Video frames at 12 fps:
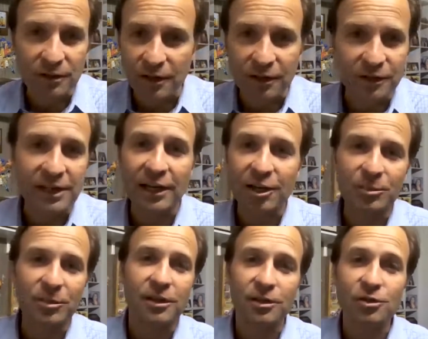Like, it's not going to
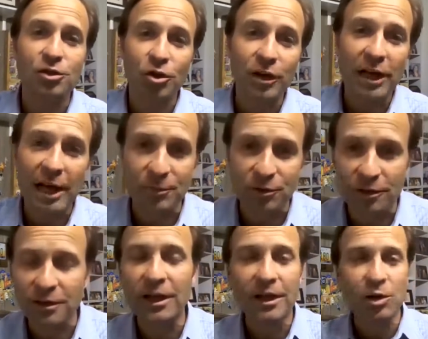be, here's the good
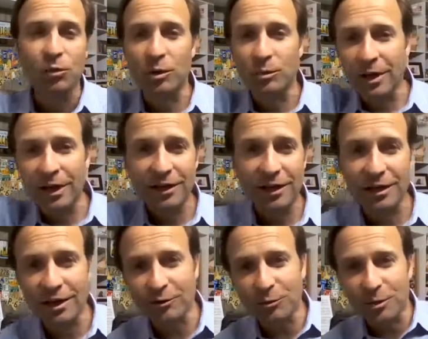option, we mandate it and
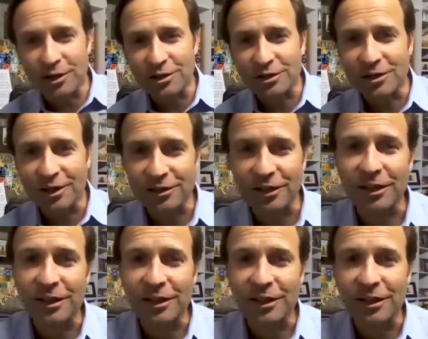everybody just does it.